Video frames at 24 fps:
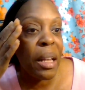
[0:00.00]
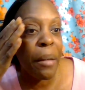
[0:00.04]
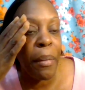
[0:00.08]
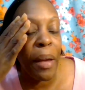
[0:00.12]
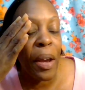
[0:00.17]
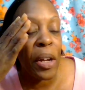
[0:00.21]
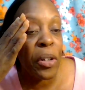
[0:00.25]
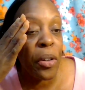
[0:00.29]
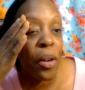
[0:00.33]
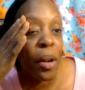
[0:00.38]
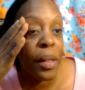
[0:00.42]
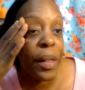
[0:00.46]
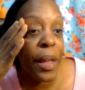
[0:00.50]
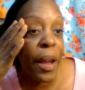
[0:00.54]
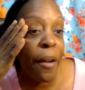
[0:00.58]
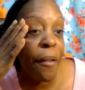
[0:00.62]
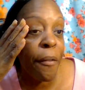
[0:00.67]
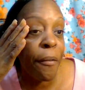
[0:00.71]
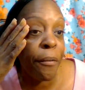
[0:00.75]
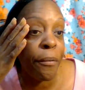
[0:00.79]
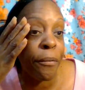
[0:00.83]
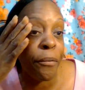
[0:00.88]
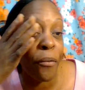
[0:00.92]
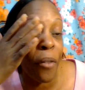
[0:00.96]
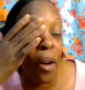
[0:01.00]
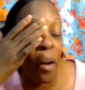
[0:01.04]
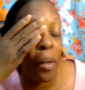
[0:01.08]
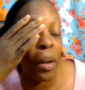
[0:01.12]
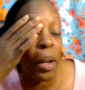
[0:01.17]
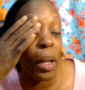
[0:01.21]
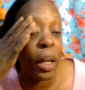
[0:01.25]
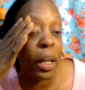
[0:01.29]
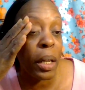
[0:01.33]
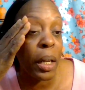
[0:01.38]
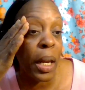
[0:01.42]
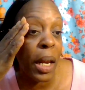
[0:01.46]
I make sure they're very
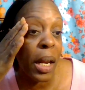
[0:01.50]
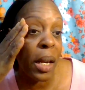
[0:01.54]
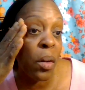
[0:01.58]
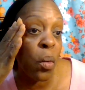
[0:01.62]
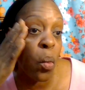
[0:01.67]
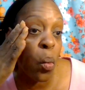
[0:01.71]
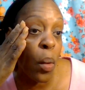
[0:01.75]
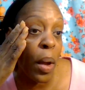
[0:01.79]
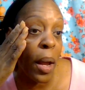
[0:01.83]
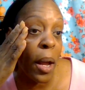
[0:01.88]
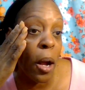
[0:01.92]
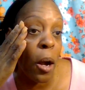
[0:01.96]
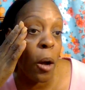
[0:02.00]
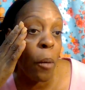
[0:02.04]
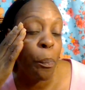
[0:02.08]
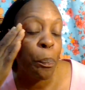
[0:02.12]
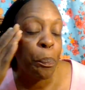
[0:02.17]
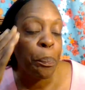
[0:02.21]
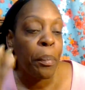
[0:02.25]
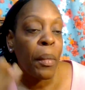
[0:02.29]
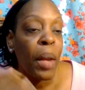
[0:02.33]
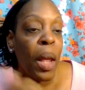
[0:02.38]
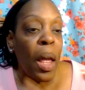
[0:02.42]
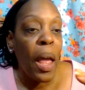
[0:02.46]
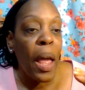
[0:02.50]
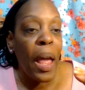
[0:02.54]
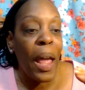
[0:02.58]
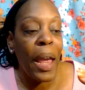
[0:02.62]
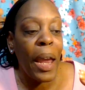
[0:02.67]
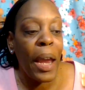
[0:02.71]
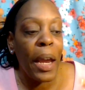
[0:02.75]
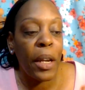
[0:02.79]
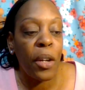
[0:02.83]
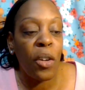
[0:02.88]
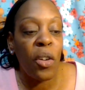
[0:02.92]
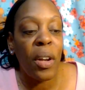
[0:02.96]
clean, well,
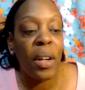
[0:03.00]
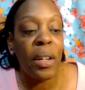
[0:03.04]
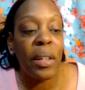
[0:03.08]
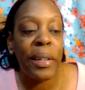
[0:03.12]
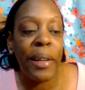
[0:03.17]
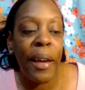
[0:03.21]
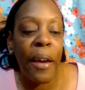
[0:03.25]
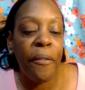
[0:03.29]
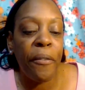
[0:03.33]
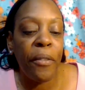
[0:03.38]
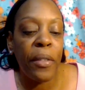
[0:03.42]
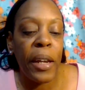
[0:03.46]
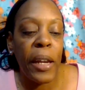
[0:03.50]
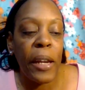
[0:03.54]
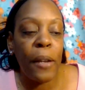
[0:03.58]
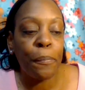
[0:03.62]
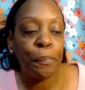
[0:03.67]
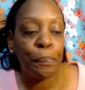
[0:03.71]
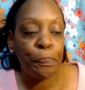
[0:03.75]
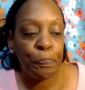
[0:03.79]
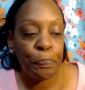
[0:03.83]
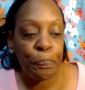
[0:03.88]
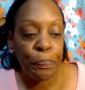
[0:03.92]
and you can definitely